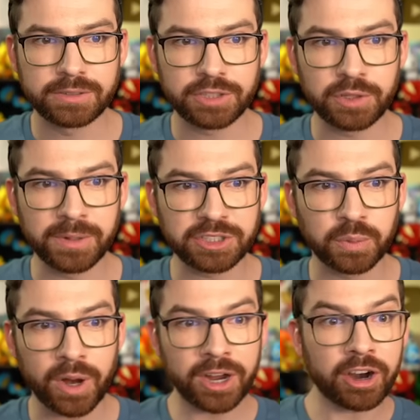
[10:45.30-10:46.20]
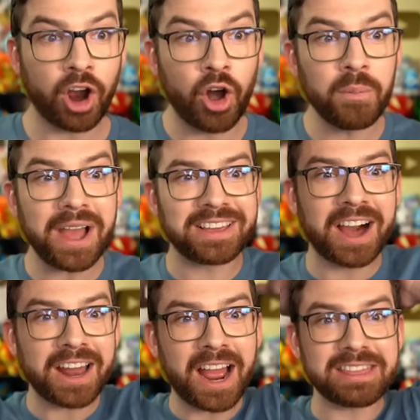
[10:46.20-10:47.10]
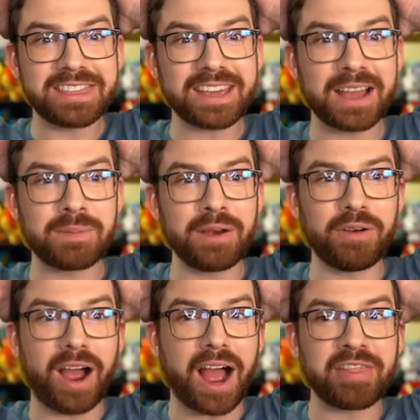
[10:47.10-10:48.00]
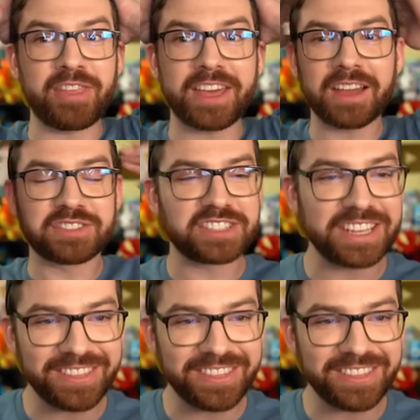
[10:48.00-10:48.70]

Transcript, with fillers: Too much water. Oh my God, I think I might, I think I've seen